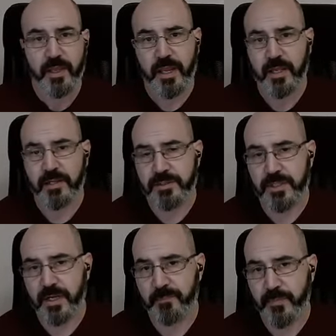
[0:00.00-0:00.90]
And
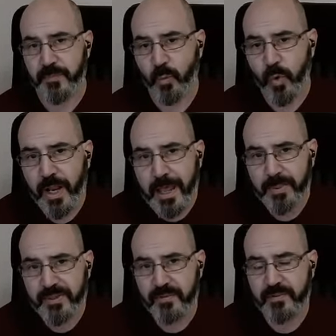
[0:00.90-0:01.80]
what
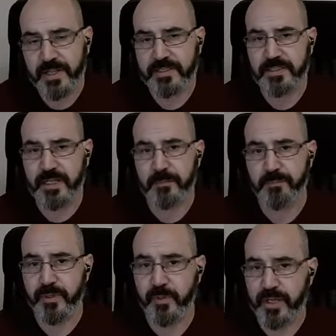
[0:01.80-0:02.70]
happens is that
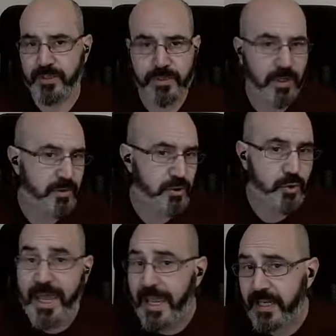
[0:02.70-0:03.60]
you can talk
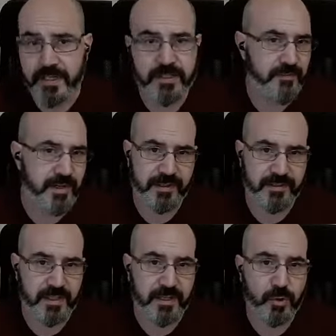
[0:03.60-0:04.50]
to any
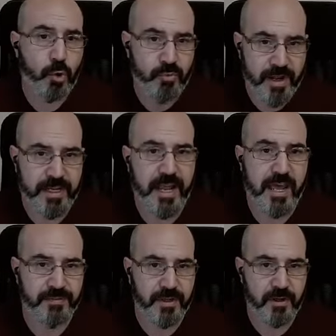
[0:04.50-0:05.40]
device that you already
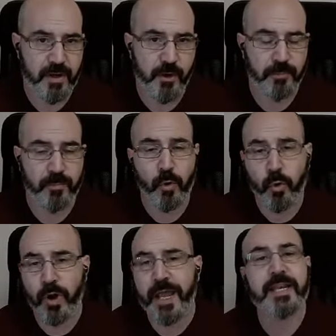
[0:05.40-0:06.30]
have in your home
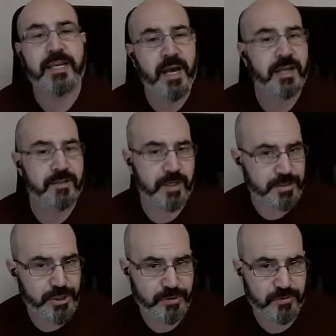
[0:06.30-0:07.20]
or any other
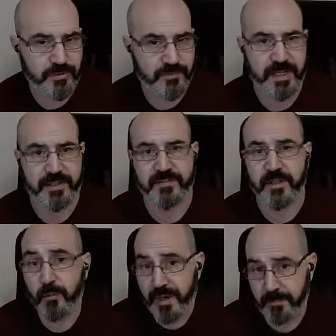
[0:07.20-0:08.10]
additional device
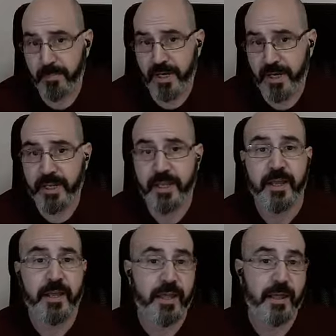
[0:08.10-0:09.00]
that you might buy,
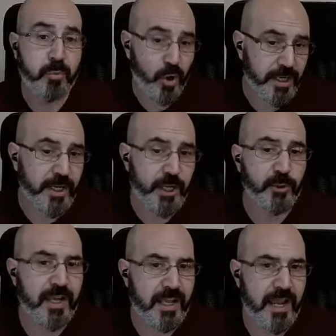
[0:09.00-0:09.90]
a brand
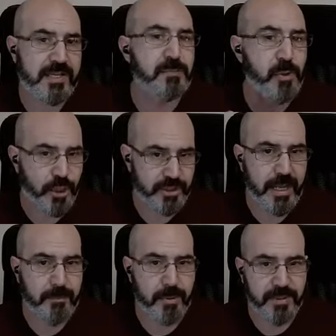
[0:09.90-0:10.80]
new that has smart
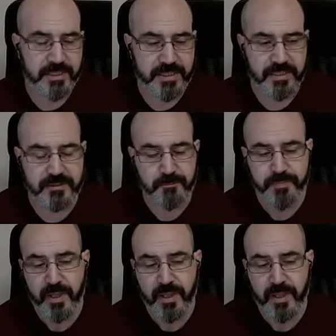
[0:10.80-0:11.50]
capabilities.